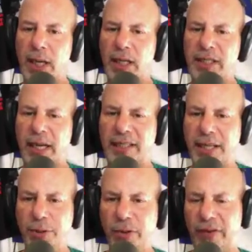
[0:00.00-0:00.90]
He said, "I
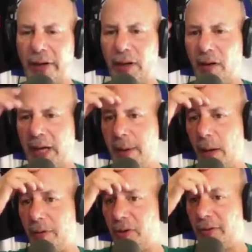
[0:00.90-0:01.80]
sent you a very long
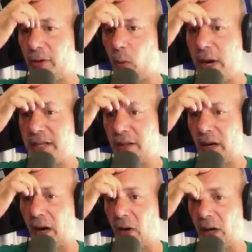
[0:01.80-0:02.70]
email 3 or 4 weeks
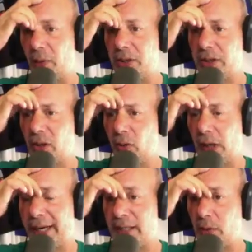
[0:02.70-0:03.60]
ago. I
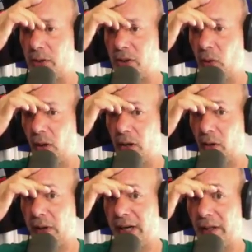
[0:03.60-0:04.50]
guess it was too long
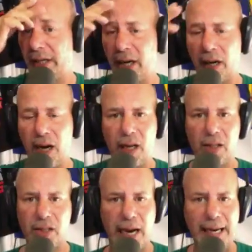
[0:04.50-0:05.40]
to read on the air.
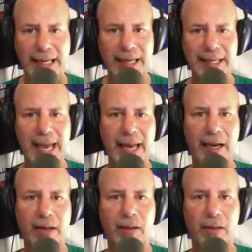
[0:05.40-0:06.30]
Scott, I didn't get
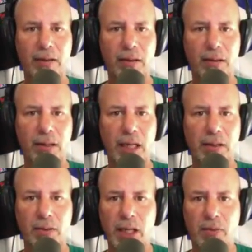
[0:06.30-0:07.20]
it. I
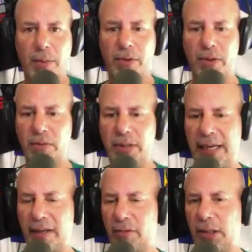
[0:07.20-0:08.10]
don't remember
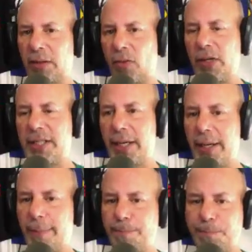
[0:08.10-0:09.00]
getting it.
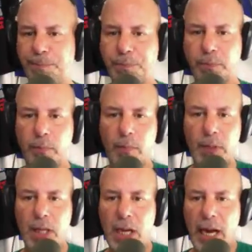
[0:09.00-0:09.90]
Resend it."
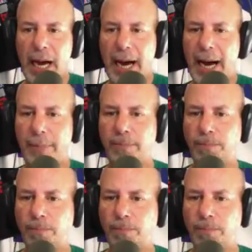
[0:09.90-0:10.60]
I